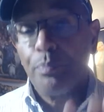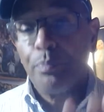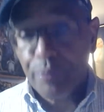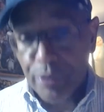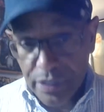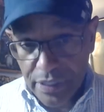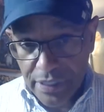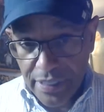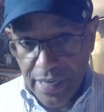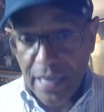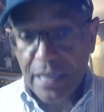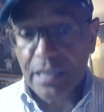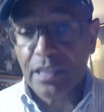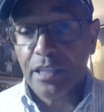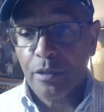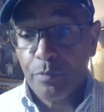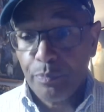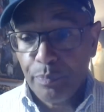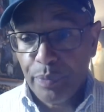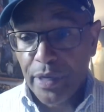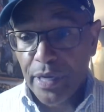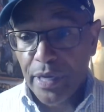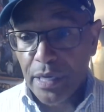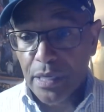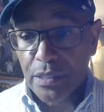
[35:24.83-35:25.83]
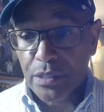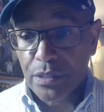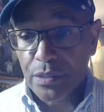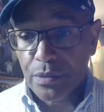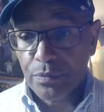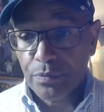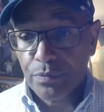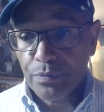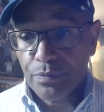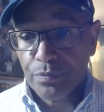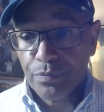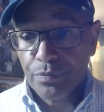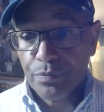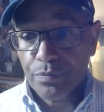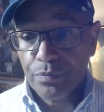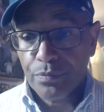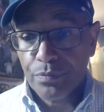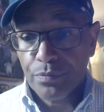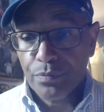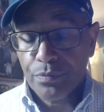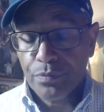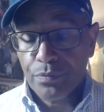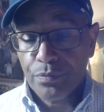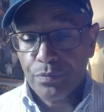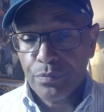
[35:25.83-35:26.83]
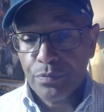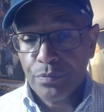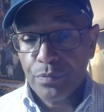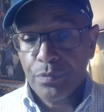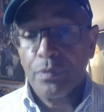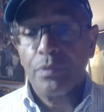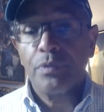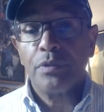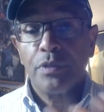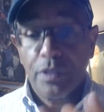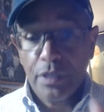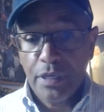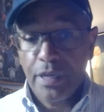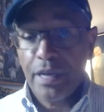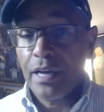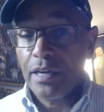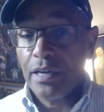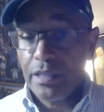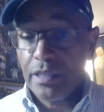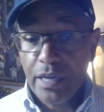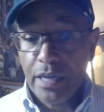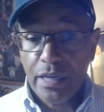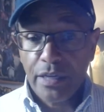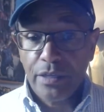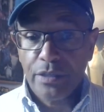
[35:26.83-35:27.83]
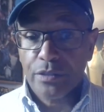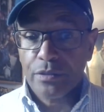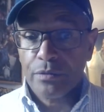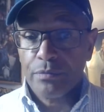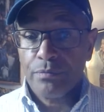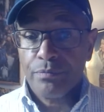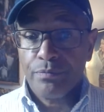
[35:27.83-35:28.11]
protected picks to Danny Ainge.